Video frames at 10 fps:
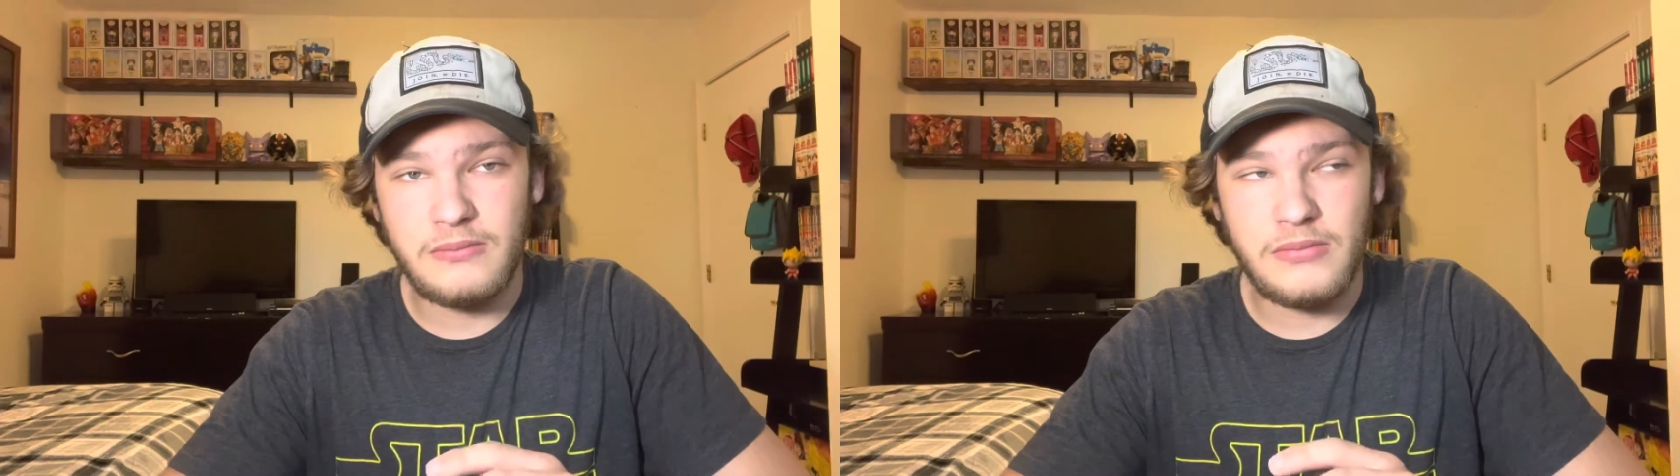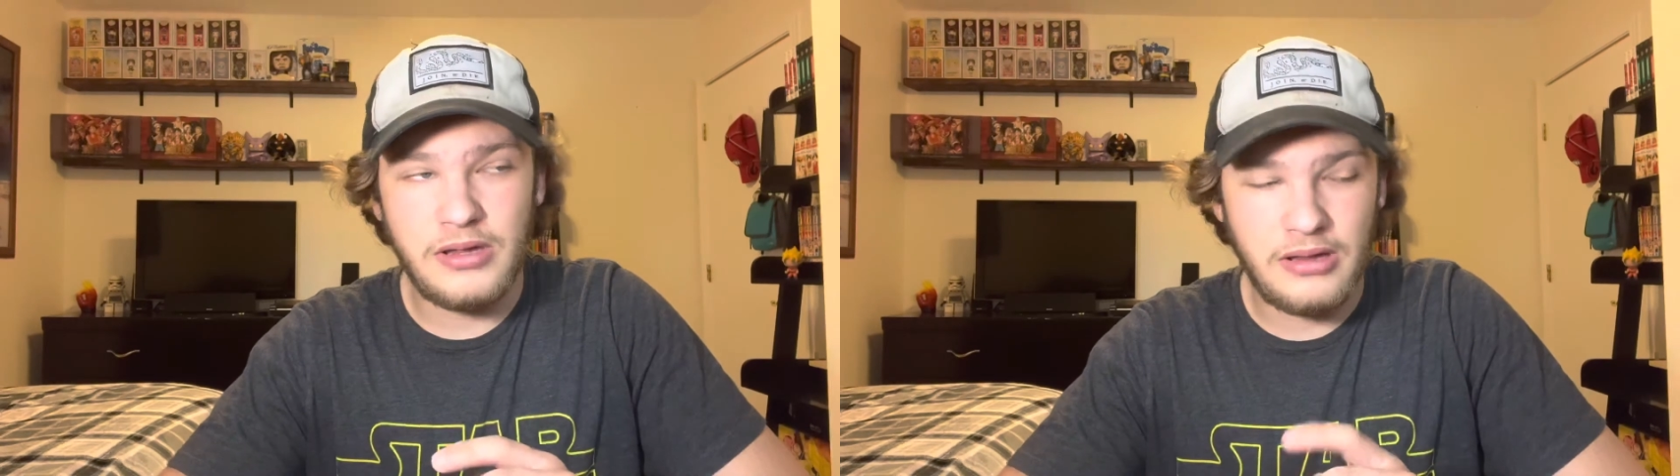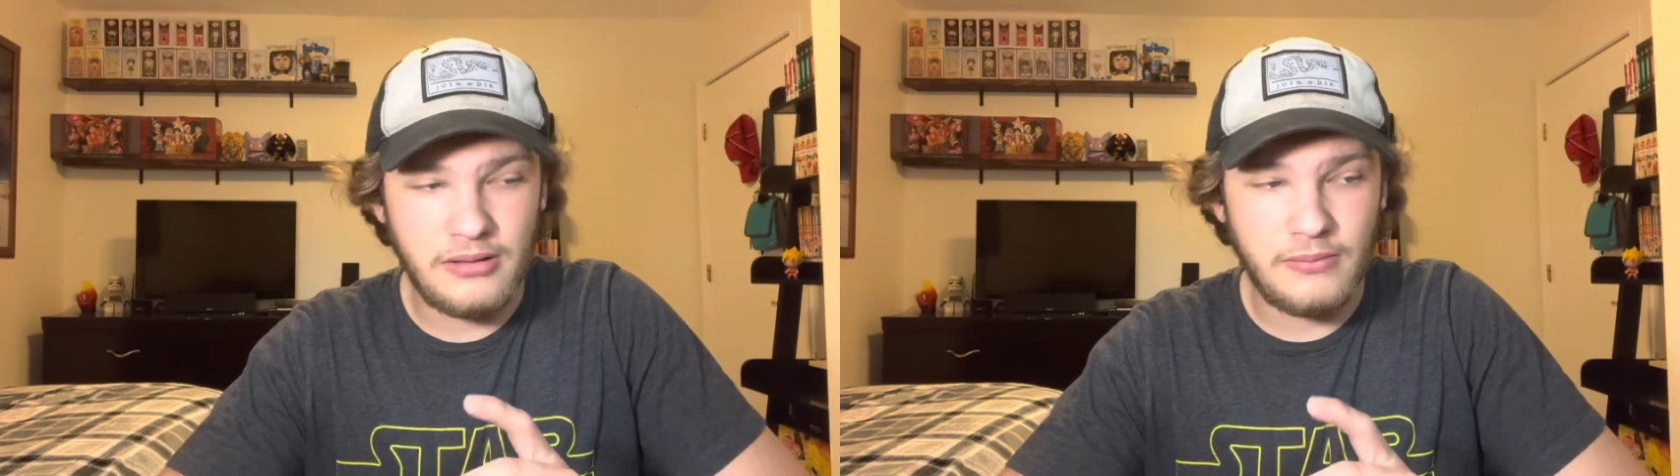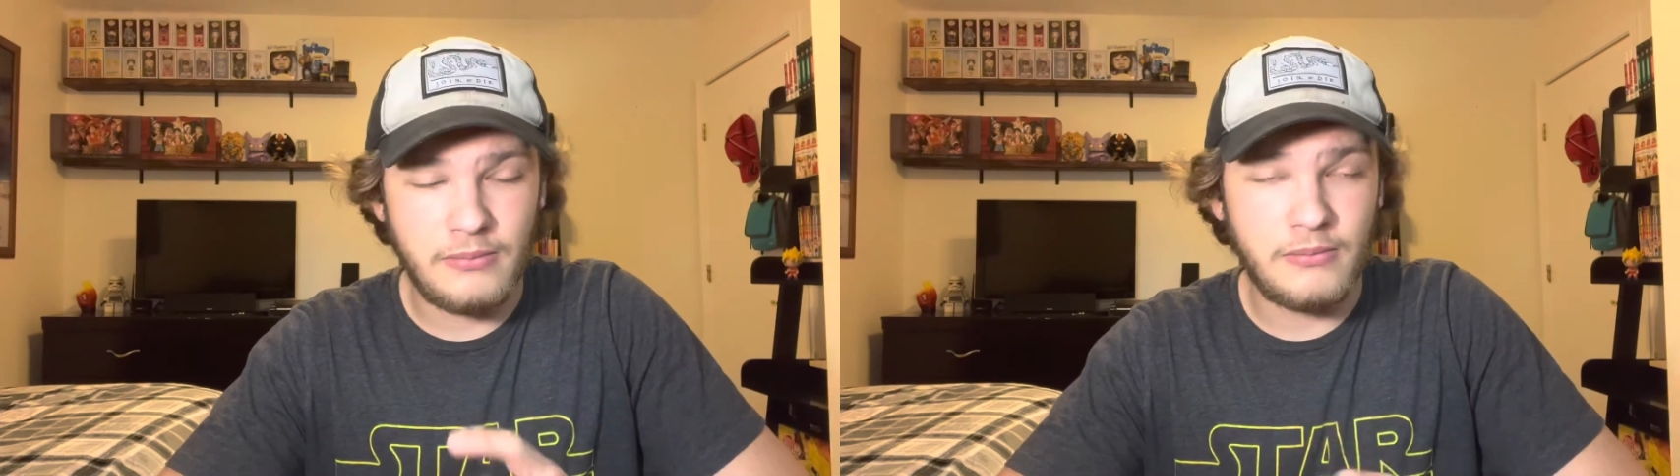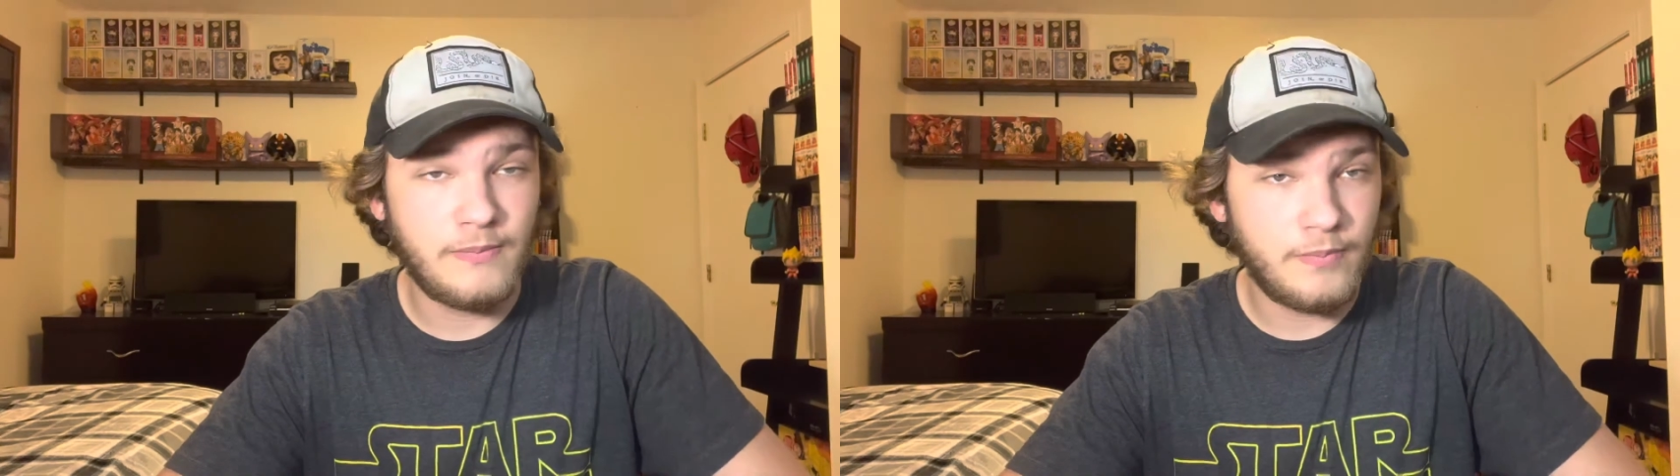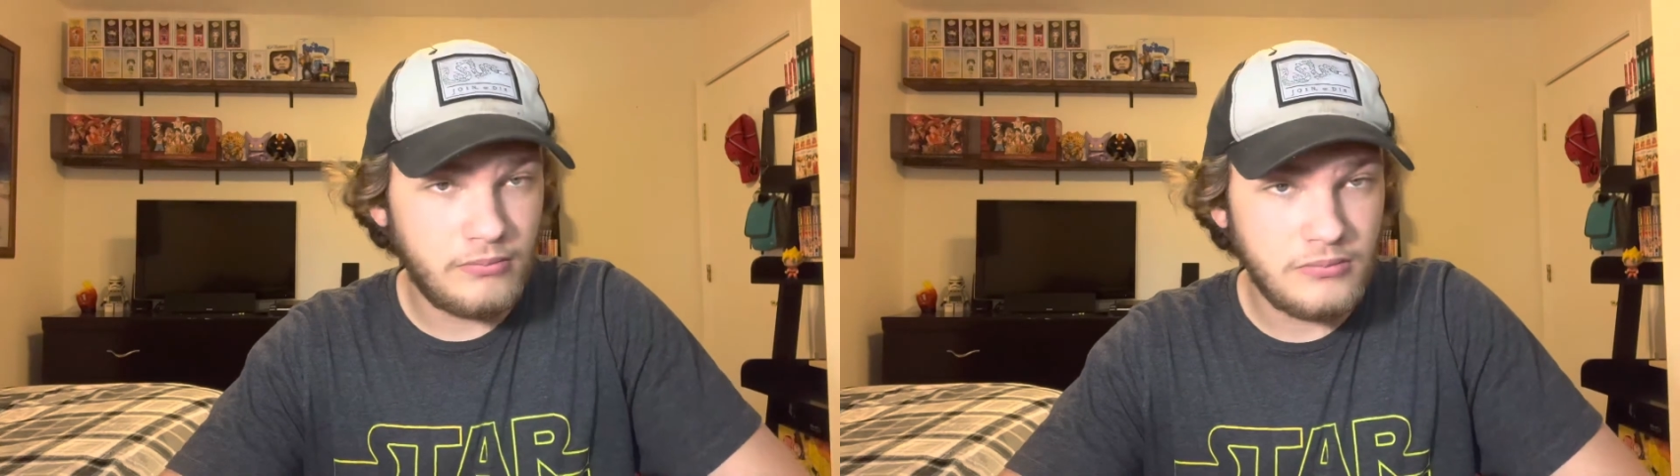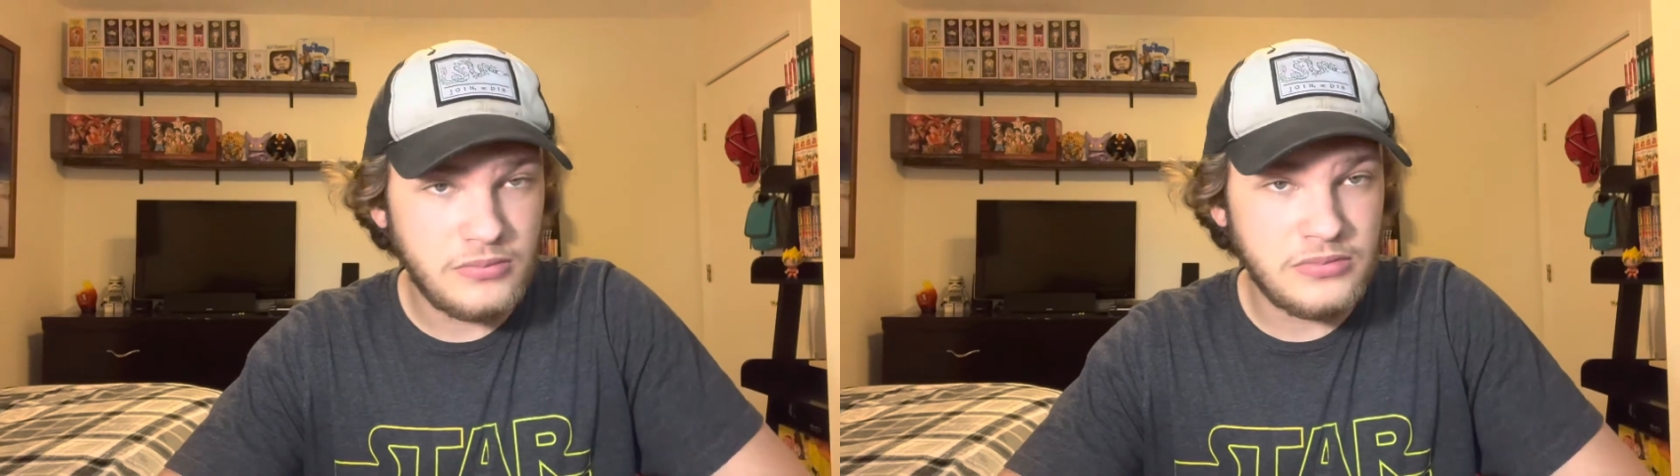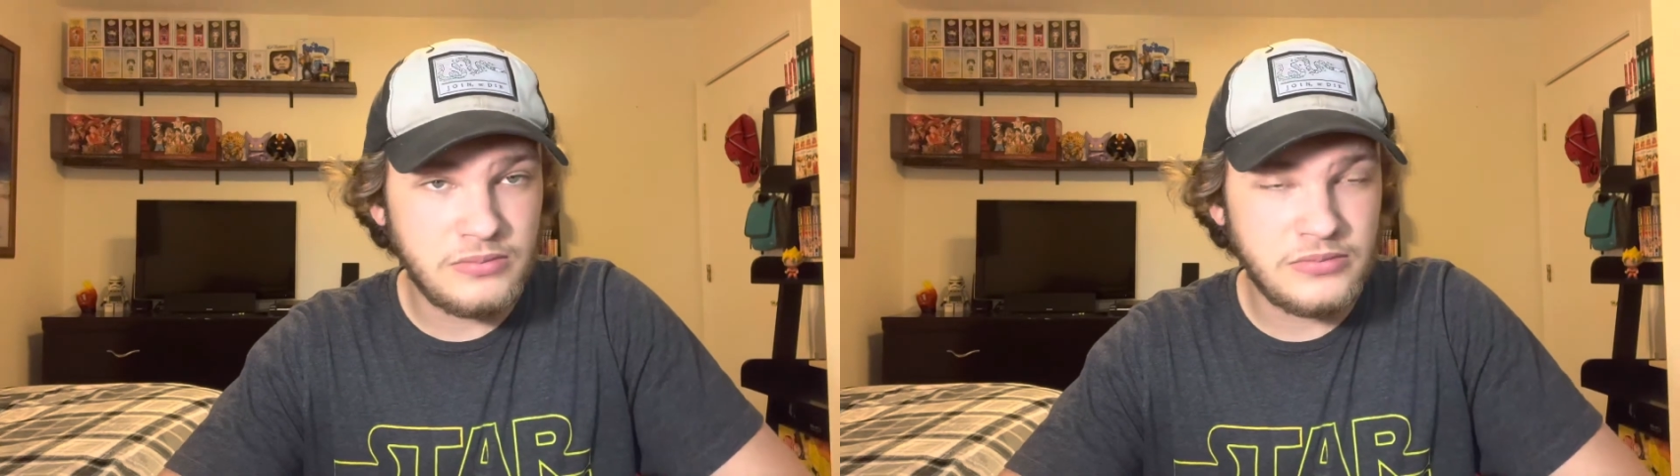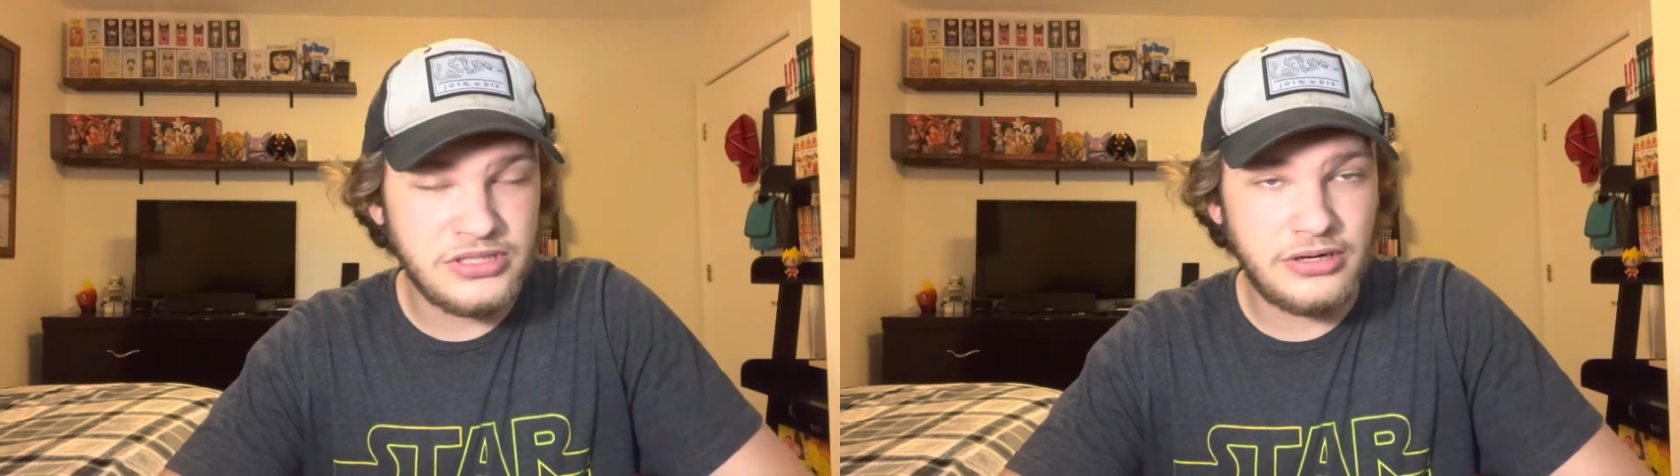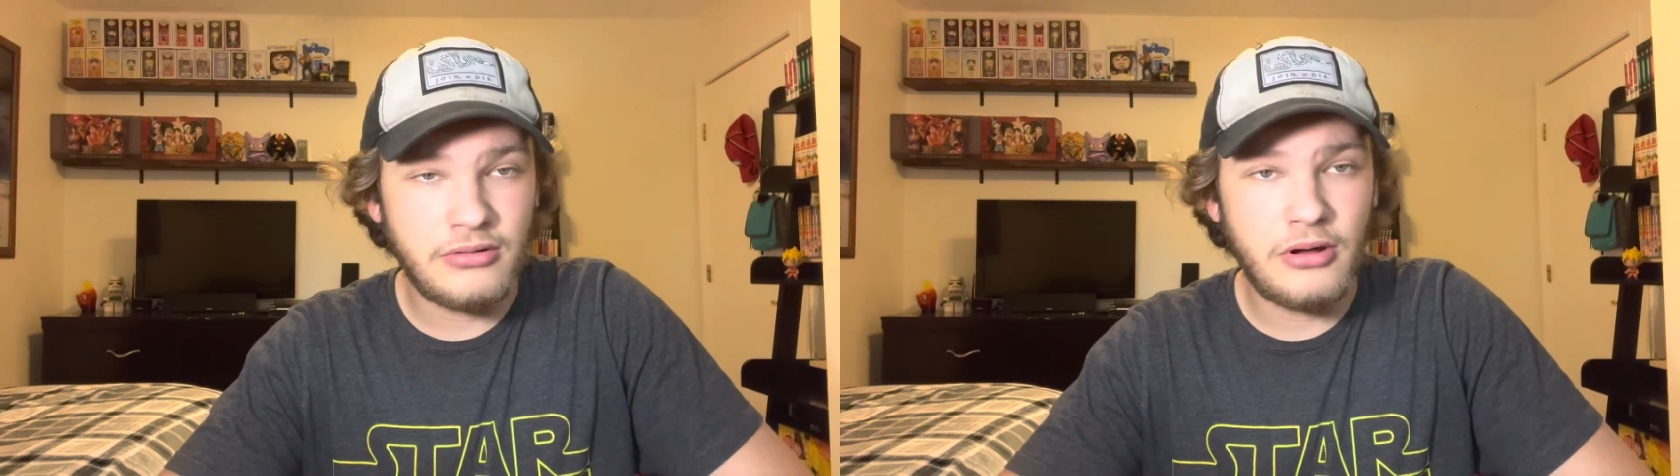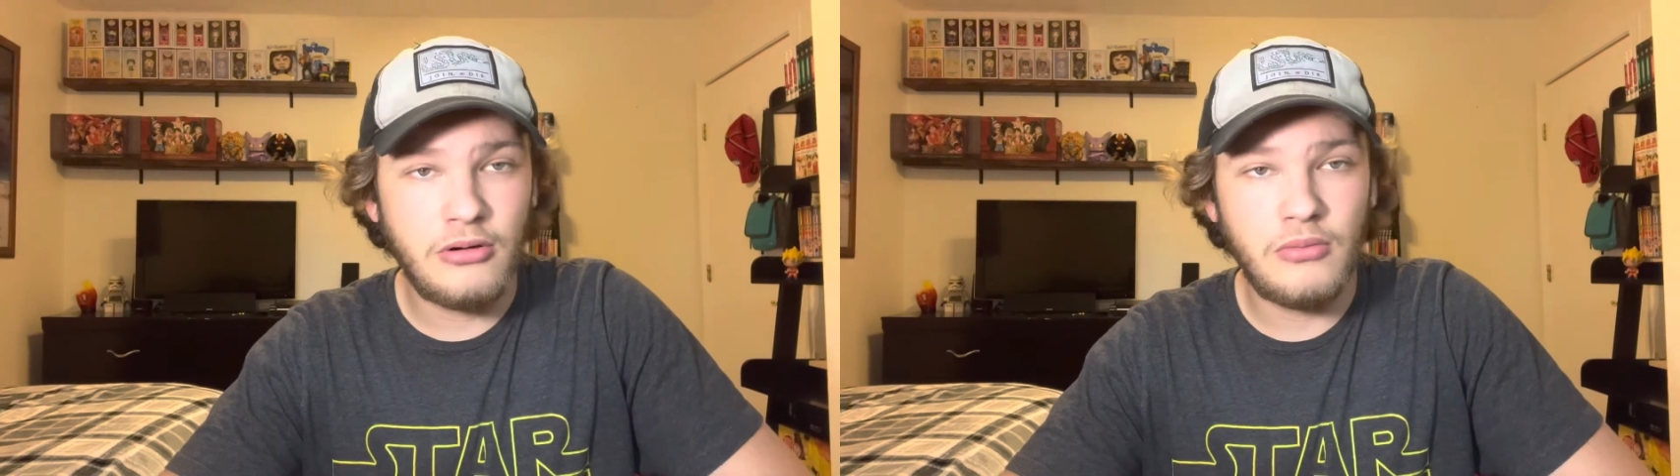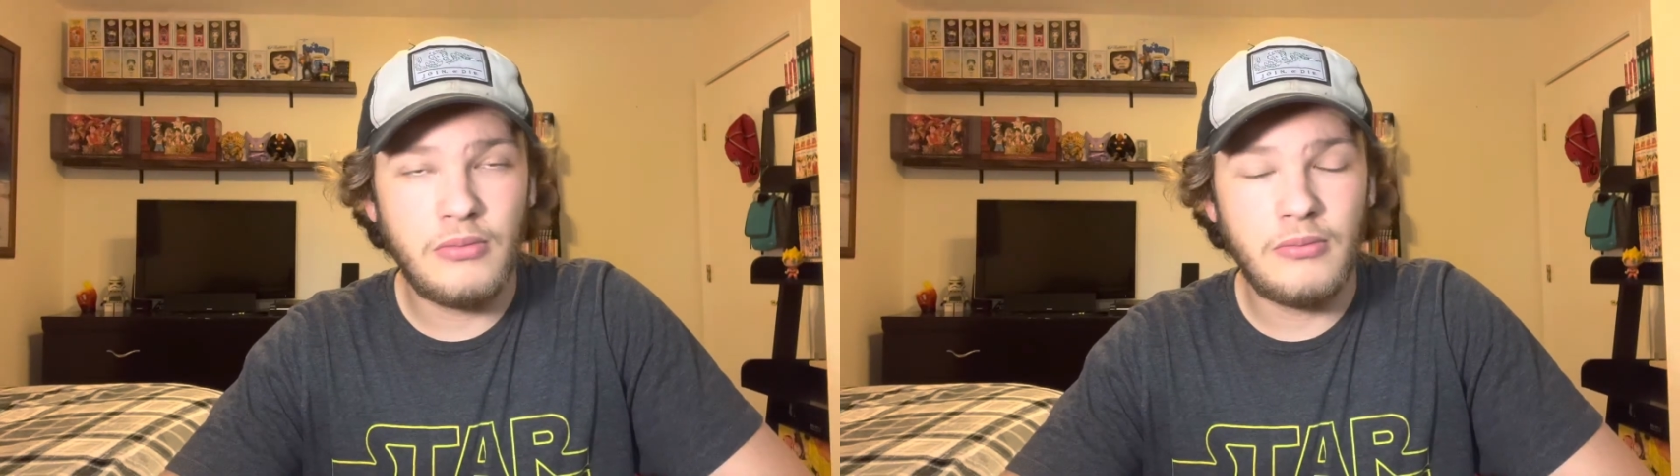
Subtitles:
in Zero,